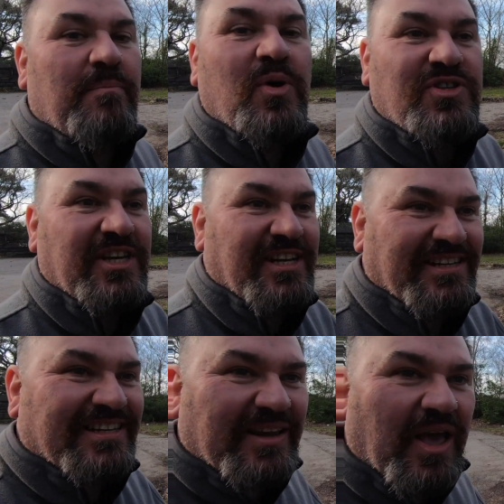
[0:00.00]
Buzzing
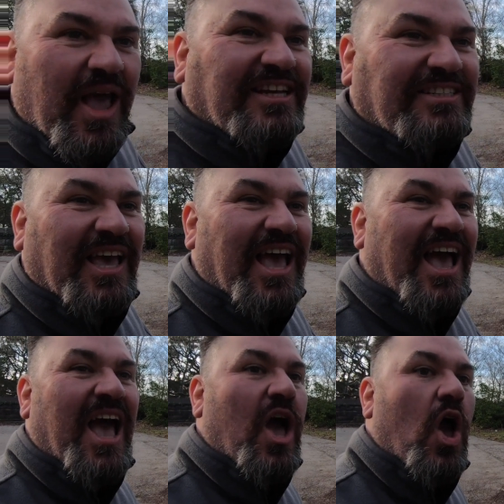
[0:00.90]
is
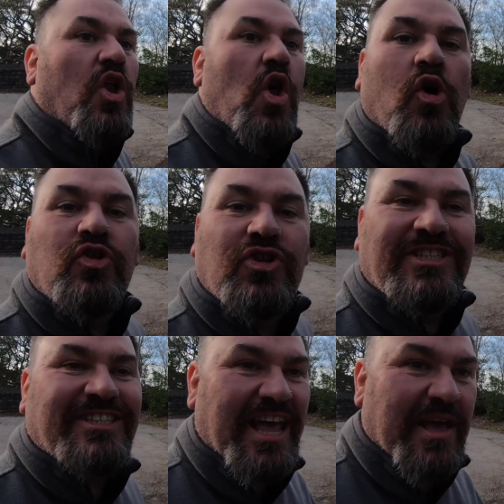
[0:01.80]
an
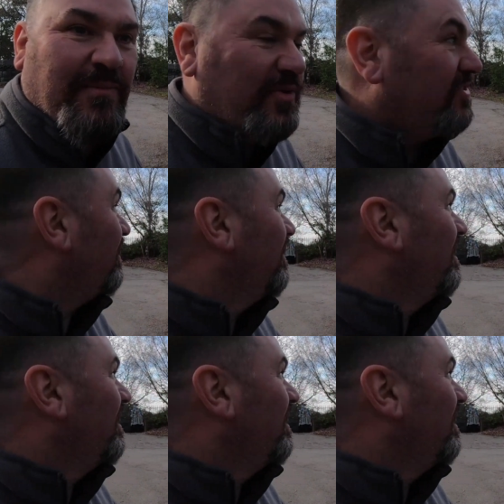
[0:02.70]
understatement.